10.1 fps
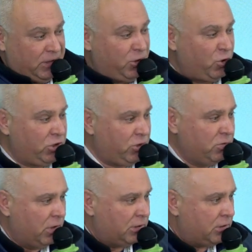speak,
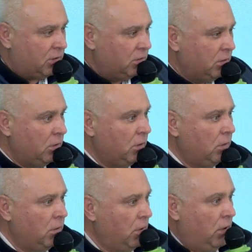okay, let's use the
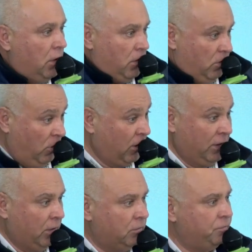method.
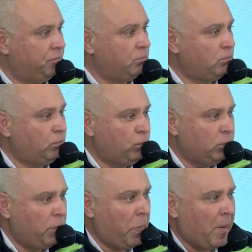It's great that we have it.